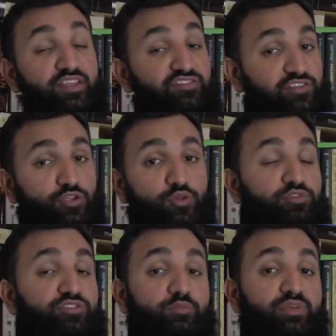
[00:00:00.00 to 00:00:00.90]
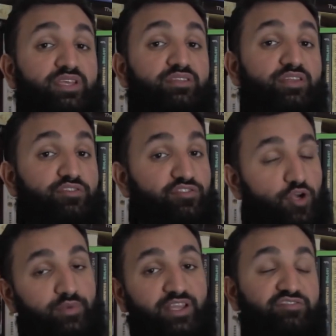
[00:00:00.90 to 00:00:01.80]
it still wouldn't mean there is
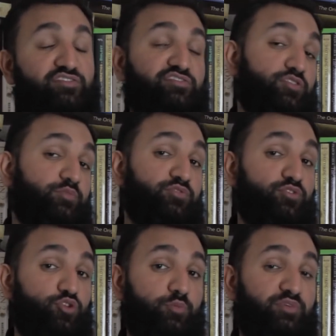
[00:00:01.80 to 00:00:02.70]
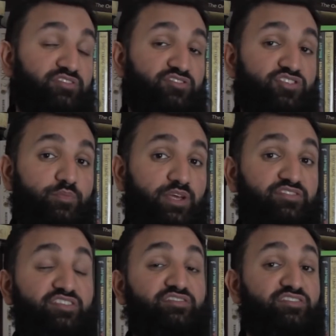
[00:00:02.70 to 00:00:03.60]
common ancestry between human beings and
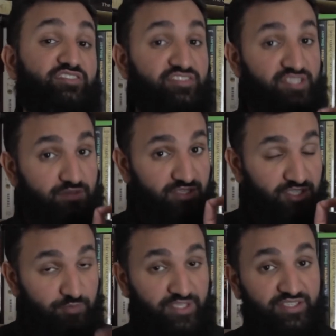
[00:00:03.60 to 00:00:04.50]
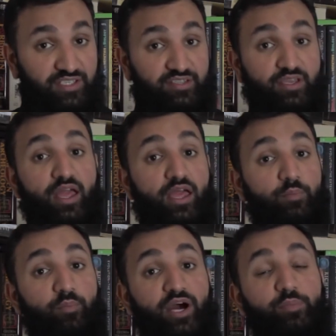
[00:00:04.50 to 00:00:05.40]
chimpanzees. And this is even admitted
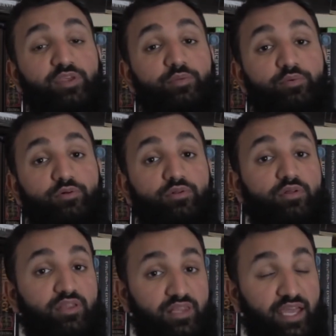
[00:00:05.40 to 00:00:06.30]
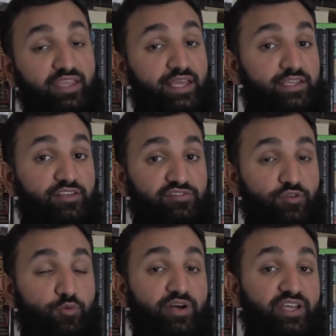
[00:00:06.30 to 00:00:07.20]
by people like Elliot
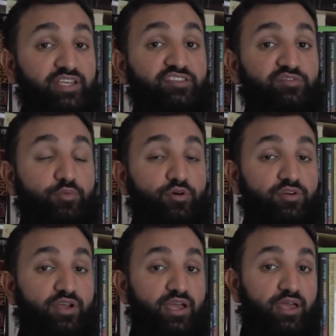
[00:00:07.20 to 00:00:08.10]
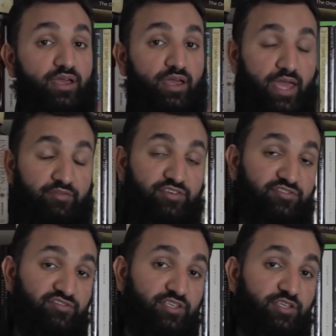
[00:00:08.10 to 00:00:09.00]
Sober in his book,
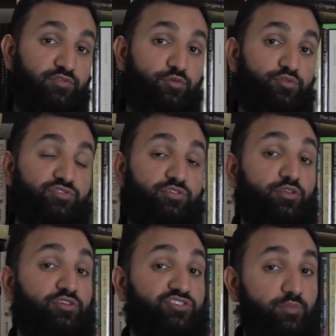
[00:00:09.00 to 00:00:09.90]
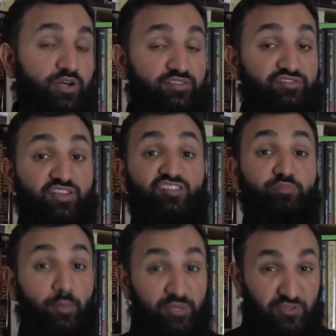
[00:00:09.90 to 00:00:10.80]
Evidence in Evolution, The Logic Behind Science,
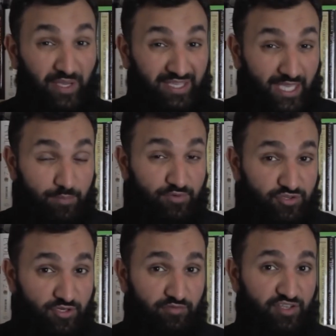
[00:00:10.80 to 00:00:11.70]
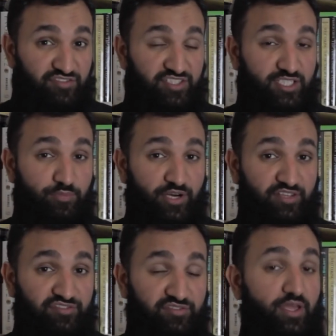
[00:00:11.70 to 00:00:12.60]
published by Cambridge University
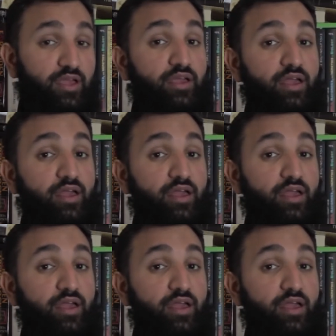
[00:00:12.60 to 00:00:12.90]
Press,